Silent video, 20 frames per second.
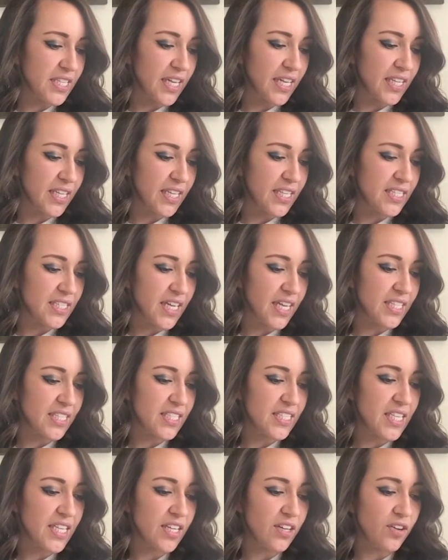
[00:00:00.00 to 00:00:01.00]
slightly
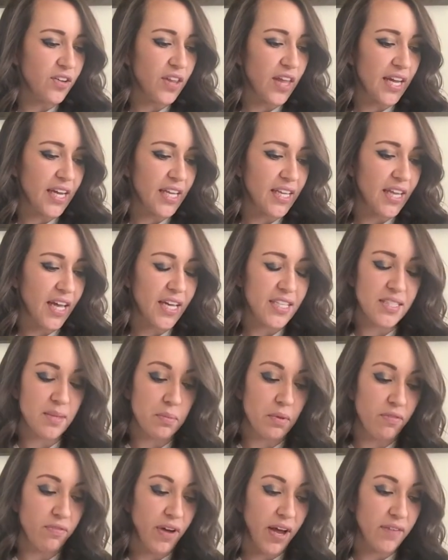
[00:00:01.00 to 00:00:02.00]
intense tingle that can last up
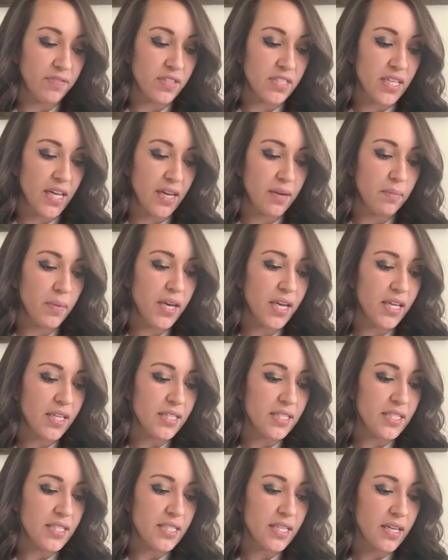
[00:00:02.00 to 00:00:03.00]
to five to ten
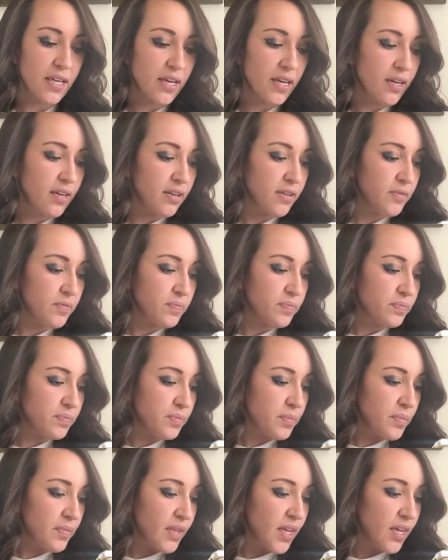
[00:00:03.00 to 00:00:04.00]
minutes.
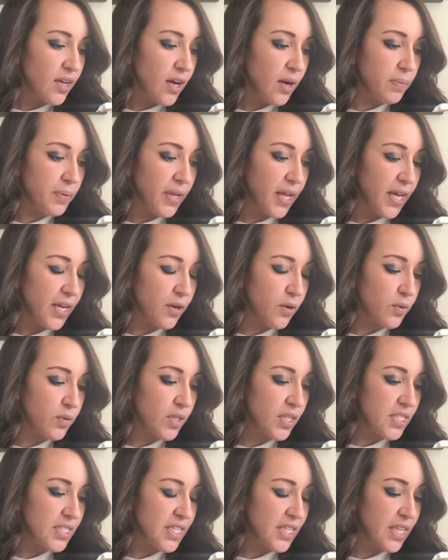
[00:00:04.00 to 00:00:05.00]
Apply
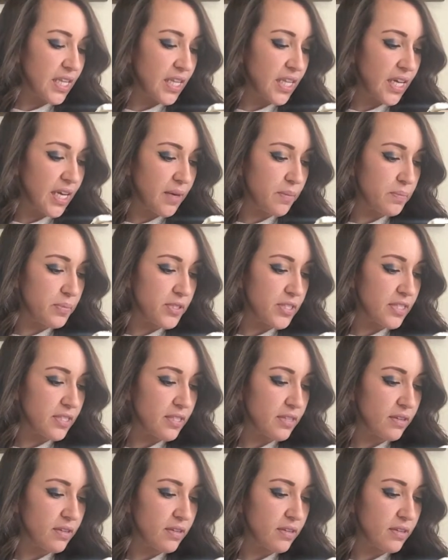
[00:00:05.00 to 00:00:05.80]
only to the lips.